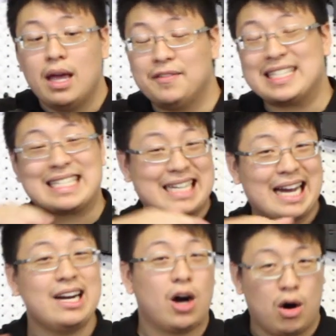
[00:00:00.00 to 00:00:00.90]
If it's
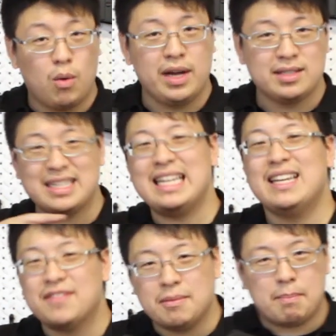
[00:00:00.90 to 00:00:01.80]
tight hallways,
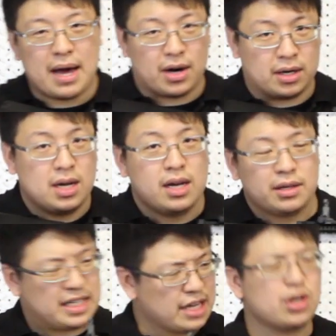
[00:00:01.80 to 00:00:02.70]
even better.
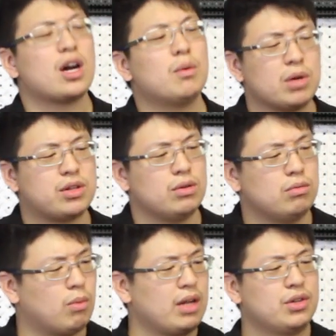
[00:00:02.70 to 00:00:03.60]
Take your gun with you
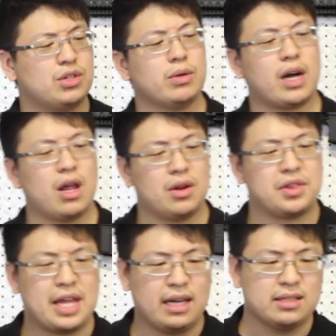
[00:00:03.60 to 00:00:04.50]
while you're doing other
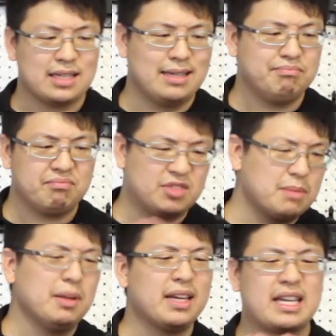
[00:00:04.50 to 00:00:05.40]
things and
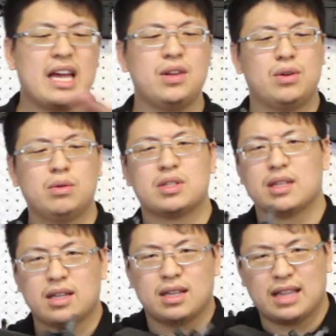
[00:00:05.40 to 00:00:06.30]
simply get used
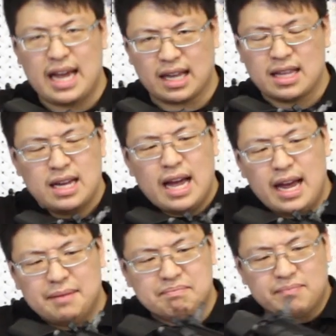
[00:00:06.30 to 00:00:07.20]
to the length
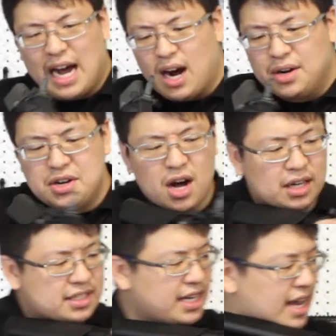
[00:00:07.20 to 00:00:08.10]
and how
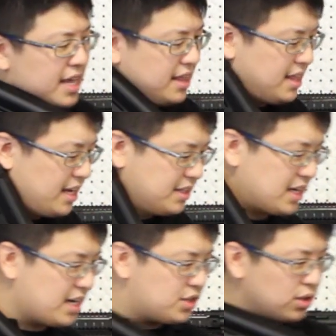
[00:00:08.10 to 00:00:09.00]
not to hit
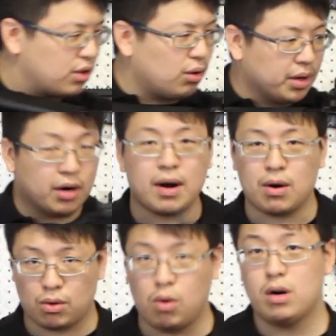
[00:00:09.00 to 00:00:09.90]
things as you're going
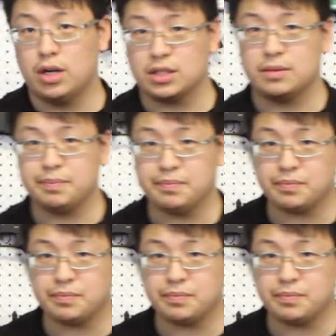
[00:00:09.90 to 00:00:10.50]
around corners.